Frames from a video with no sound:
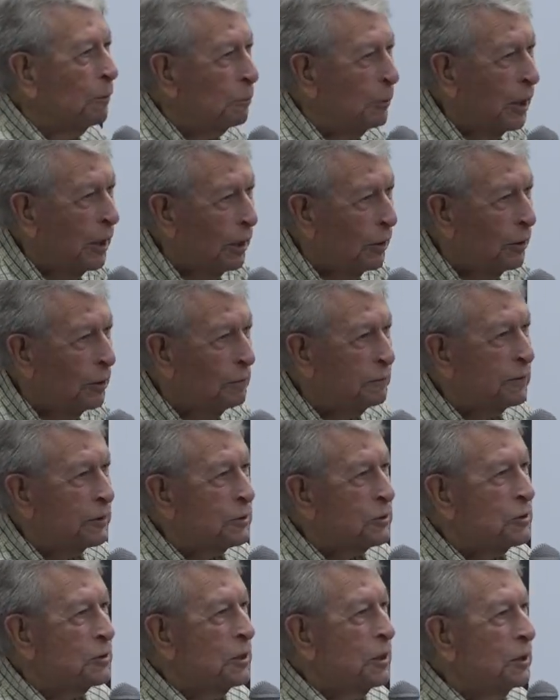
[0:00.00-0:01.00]
by
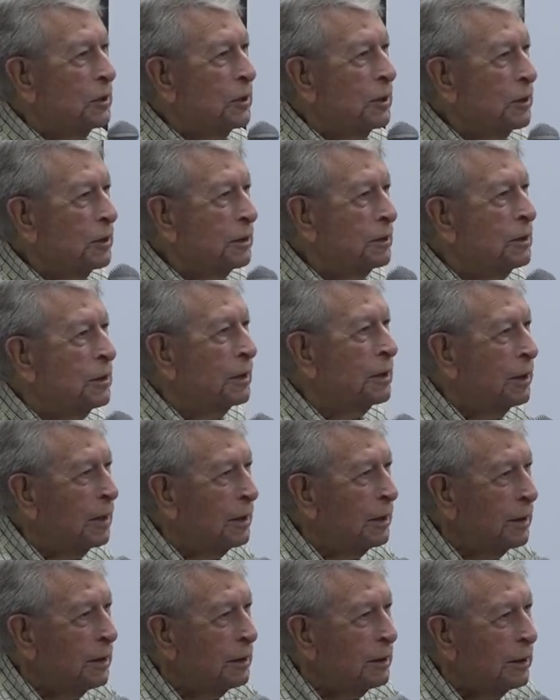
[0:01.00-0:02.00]
overextending
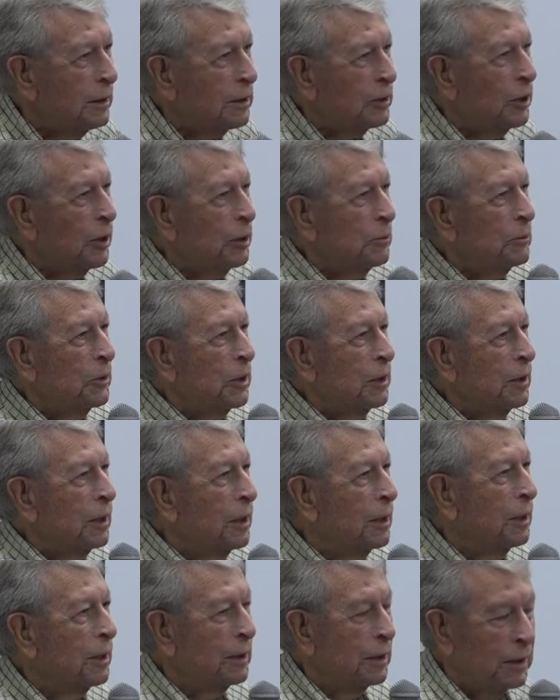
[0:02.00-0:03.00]
the company
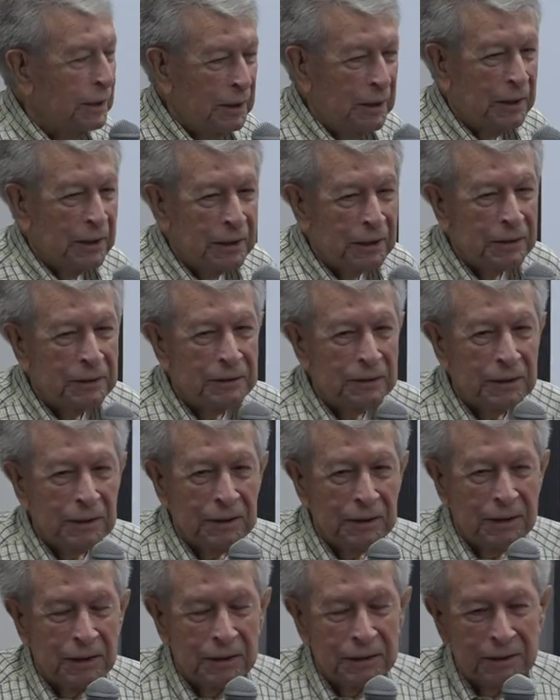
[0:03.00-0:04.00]
here in,
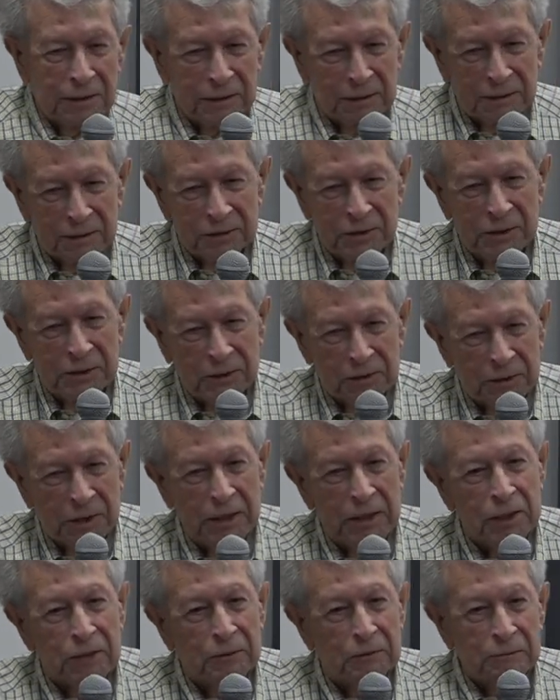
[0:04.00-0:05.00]
in
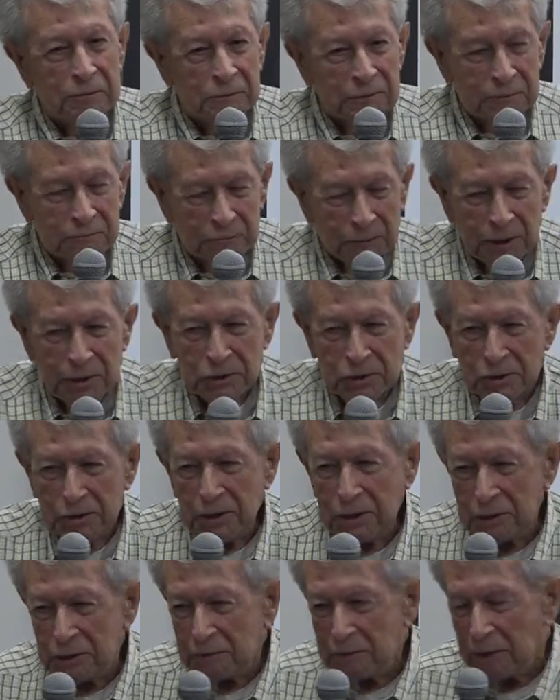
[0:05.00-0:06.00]
town, real
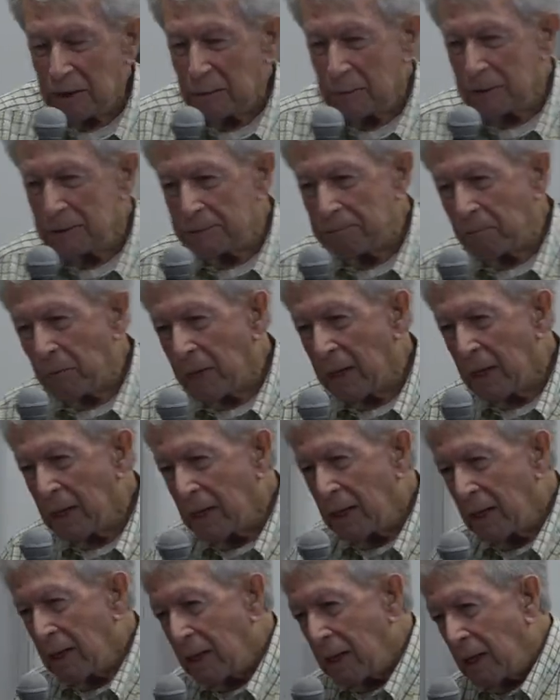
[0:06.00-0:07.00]
estate development.
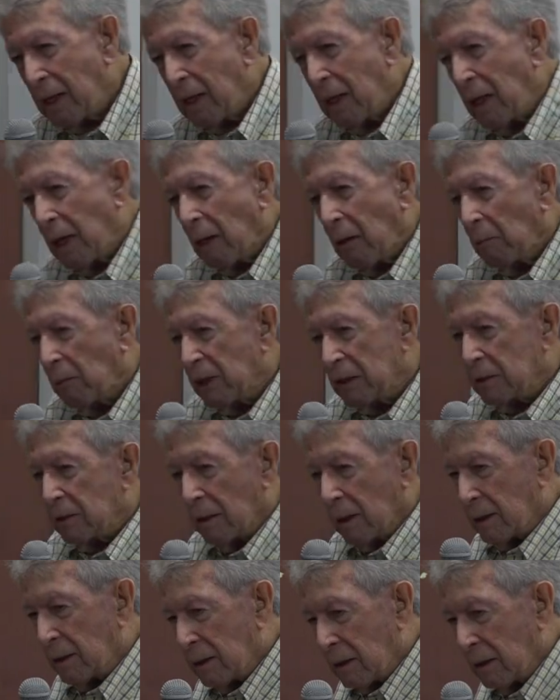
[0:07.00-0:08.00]
But